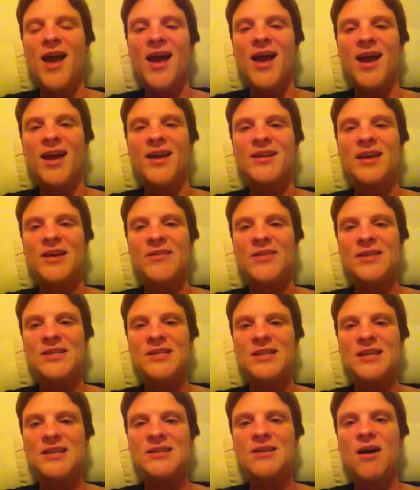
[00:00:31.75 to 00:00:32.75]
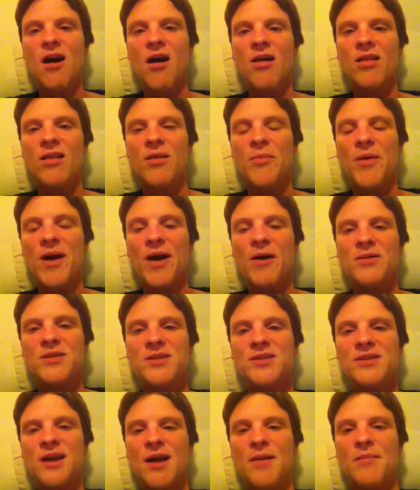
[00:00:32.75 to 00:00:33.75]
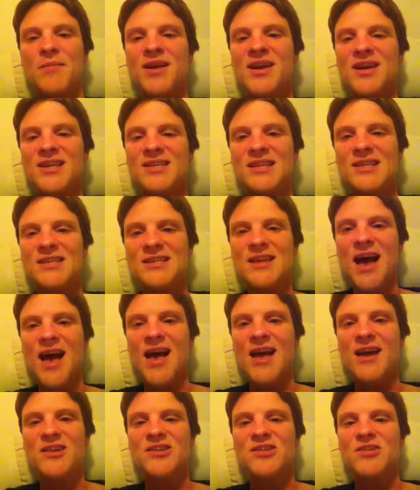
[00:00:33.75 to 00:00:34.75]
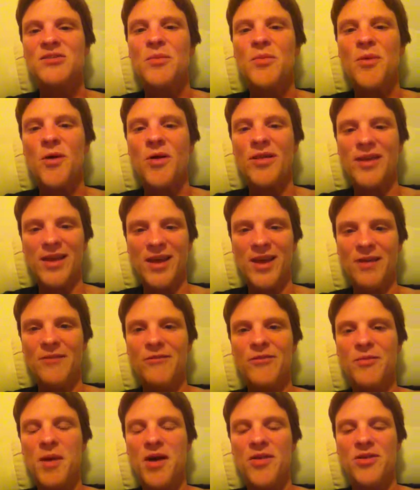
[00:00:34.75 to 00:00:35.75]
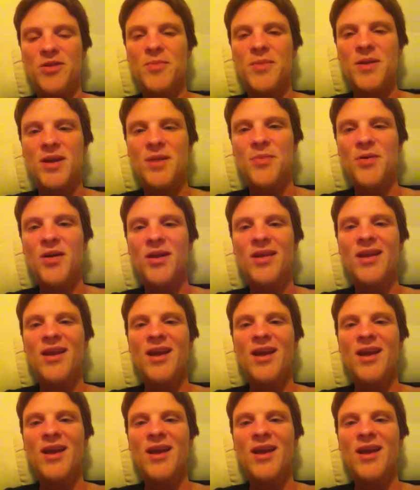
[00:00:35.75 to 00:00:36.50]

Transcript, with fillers: And this is all about um, societal bullying from other people.